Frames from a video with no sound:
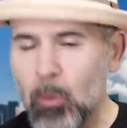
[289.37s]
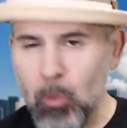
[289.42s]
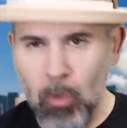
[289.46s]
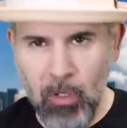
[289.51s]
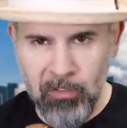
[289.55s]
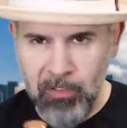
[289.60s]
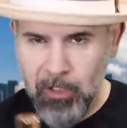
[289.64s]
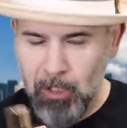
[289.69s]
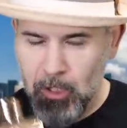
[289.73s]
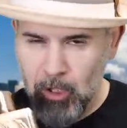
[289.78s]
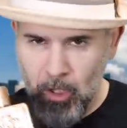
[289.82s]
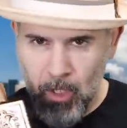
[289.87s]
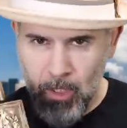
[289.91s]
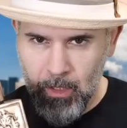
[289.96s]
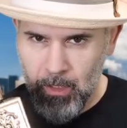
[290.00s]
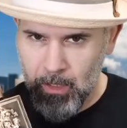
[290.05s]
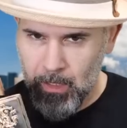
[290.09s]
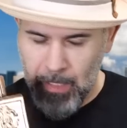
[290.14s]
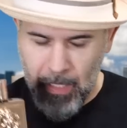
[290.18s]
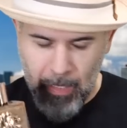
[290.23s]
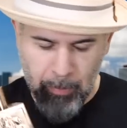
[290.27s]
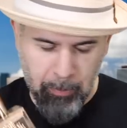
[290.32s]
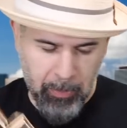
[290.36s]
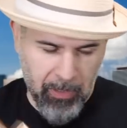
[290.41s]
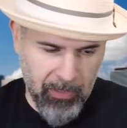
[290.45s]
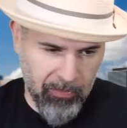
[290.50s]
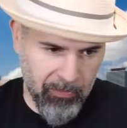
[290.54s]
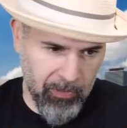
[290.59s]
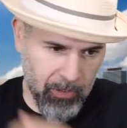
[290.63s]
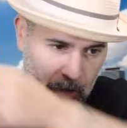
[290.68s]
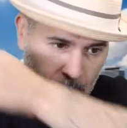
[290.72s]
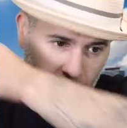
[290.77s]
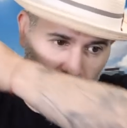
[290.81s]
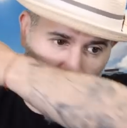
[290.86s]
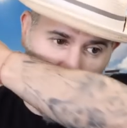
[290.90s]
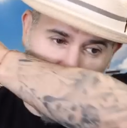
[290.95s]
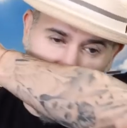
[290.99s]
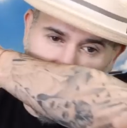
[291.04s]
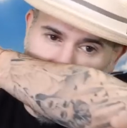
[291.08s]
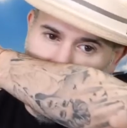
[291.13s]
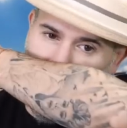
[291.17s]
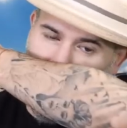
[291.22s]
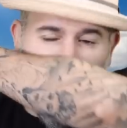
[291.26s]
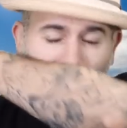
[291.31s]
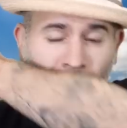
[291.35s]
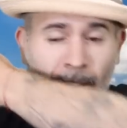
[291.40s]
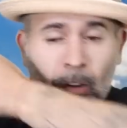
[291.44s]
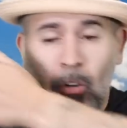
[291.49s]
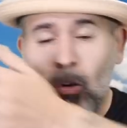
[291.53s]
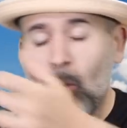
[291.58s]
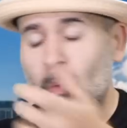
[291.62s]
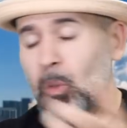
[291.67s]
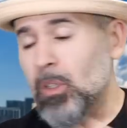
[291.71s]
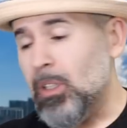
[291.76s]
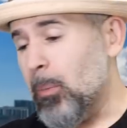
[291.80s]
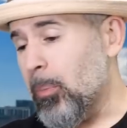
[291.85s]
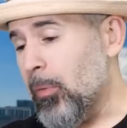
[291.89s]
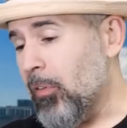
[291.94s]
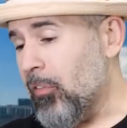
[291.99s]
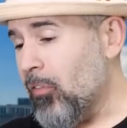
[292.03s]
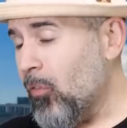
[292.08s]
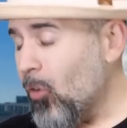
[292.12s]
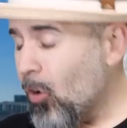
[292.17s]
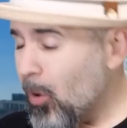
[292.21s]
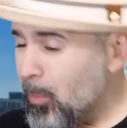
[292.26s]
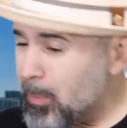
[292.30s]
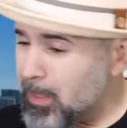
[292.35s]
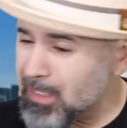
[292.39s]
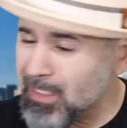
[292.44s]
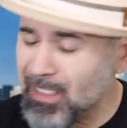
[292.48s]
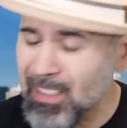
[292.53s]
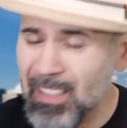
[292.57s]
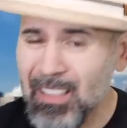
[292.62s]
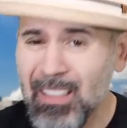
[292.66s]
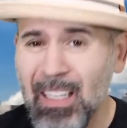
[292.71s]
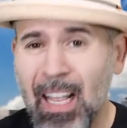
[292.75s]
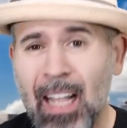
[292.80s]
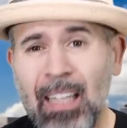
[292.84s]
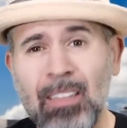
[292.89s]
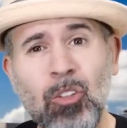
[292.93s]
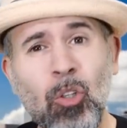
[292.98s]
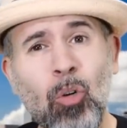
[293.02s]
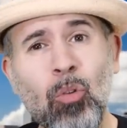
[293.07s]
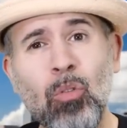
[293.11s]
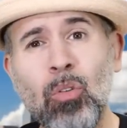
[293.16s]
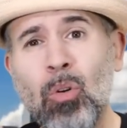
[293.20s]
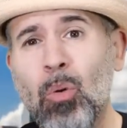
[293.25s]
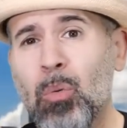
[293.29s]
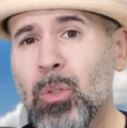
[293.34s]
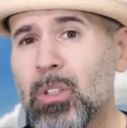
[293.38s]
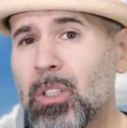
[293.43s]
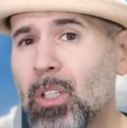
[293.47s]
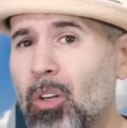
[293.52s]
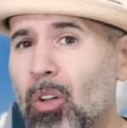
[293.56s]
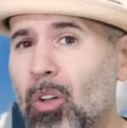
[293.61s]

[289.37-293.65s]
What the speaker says: worth the yardstick I paid for this joint. I don't know what the performance is. I don't know what the